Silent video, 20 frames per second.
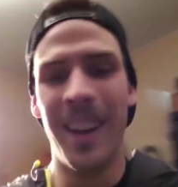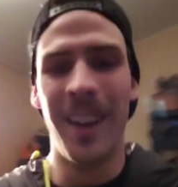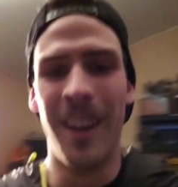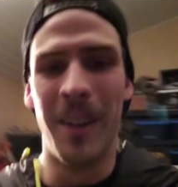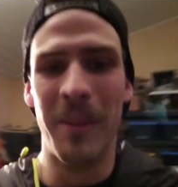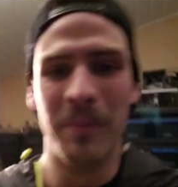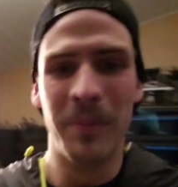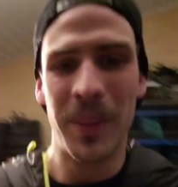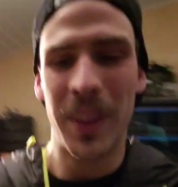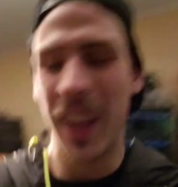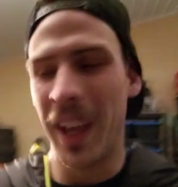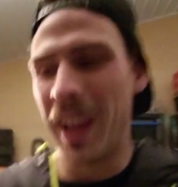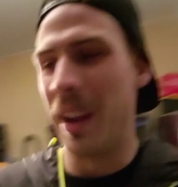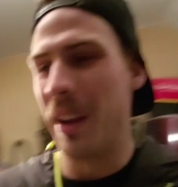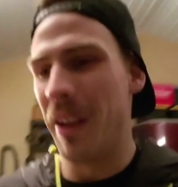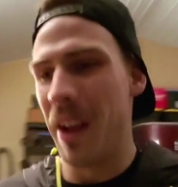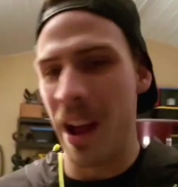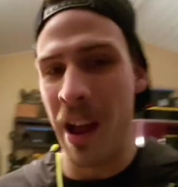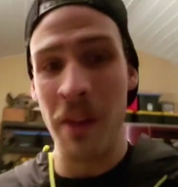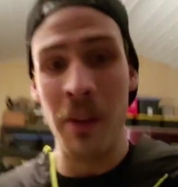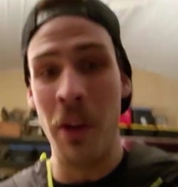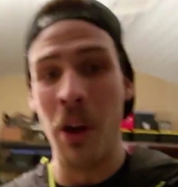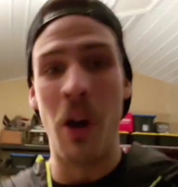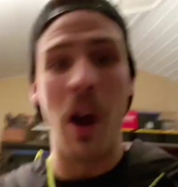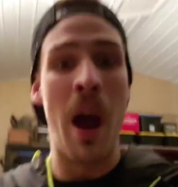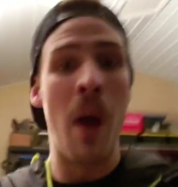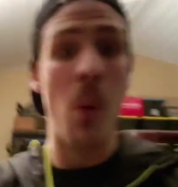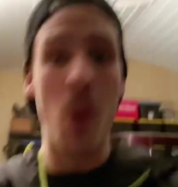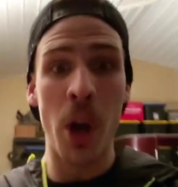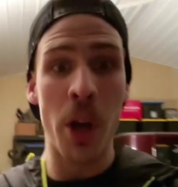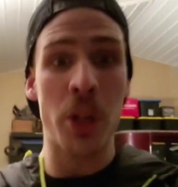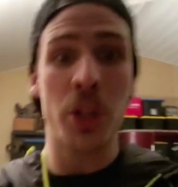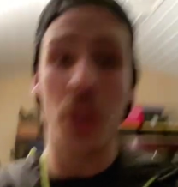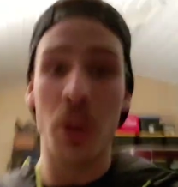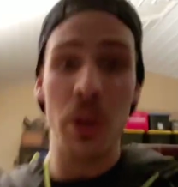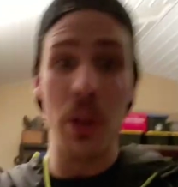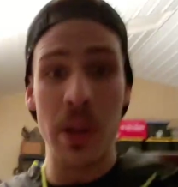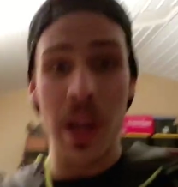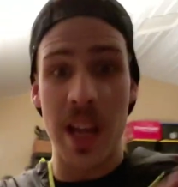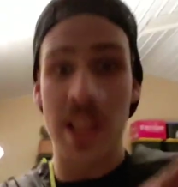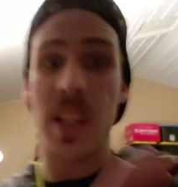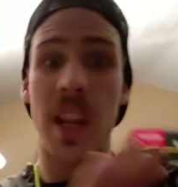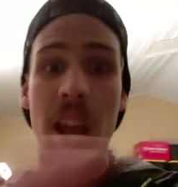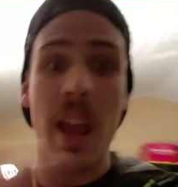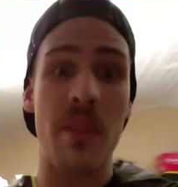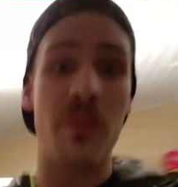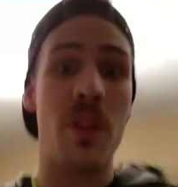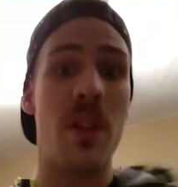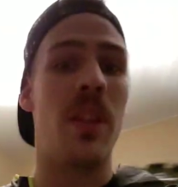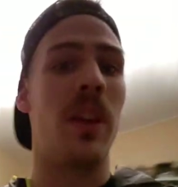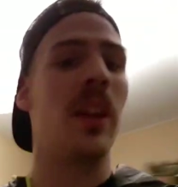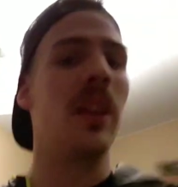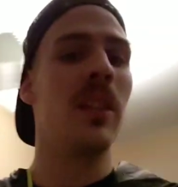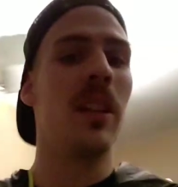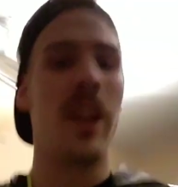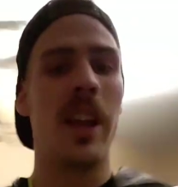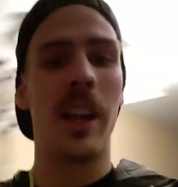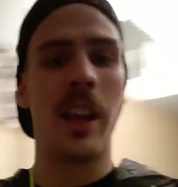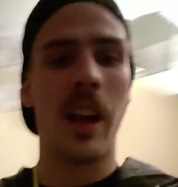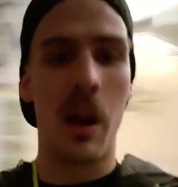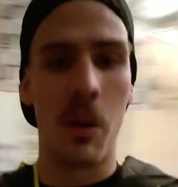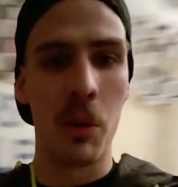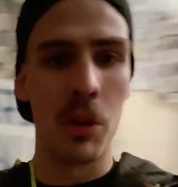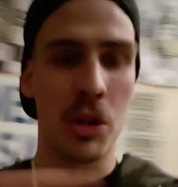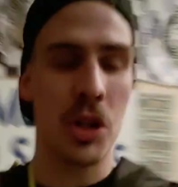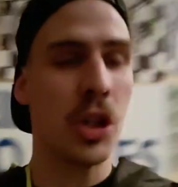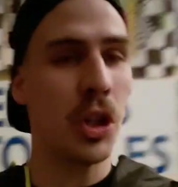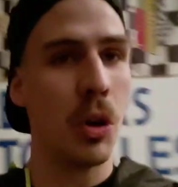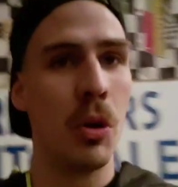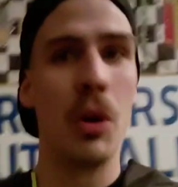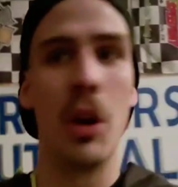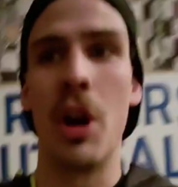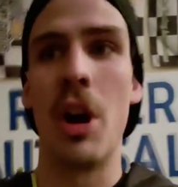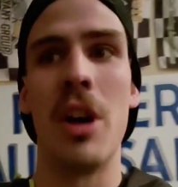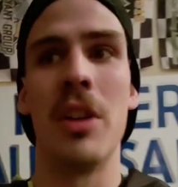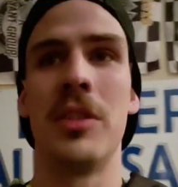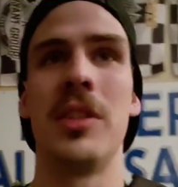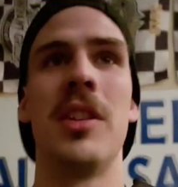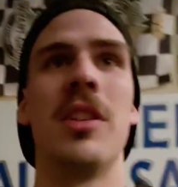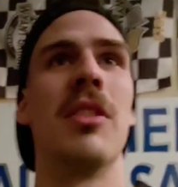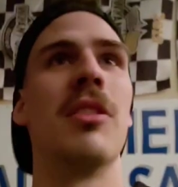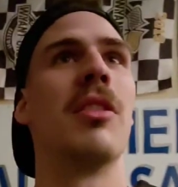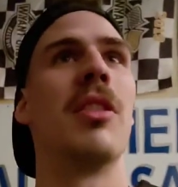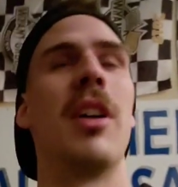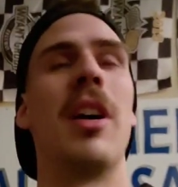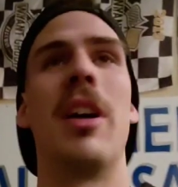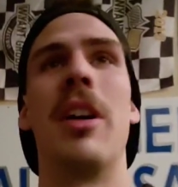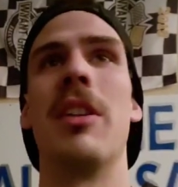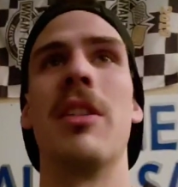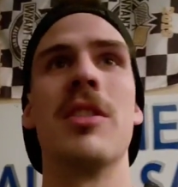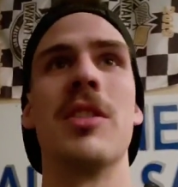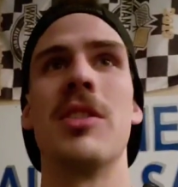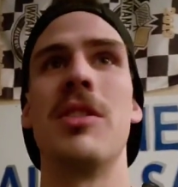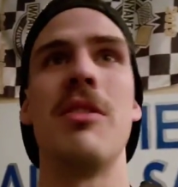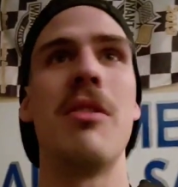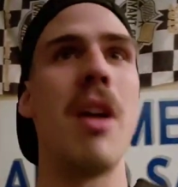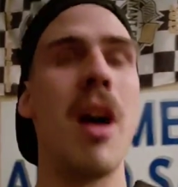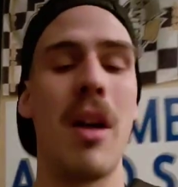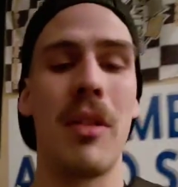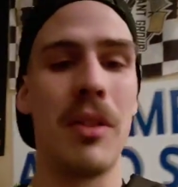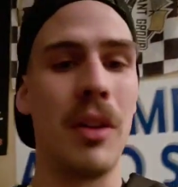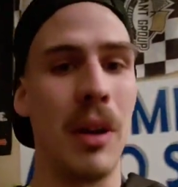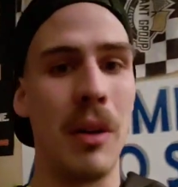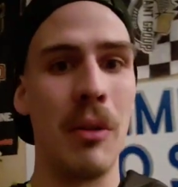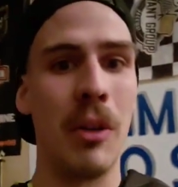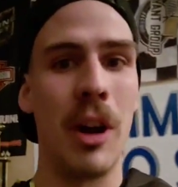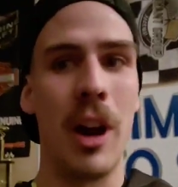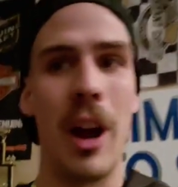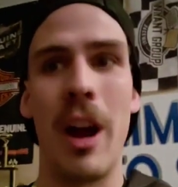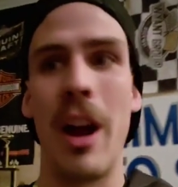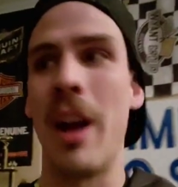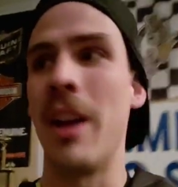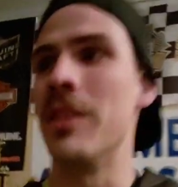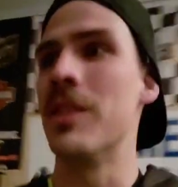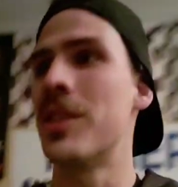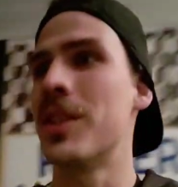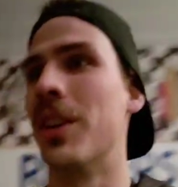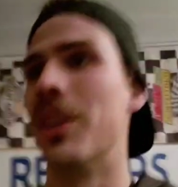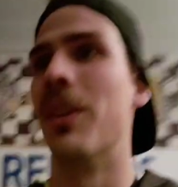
Okay, no, I want to show you guys everything. Like, I want to show it all to you. There's nothing I want to hide.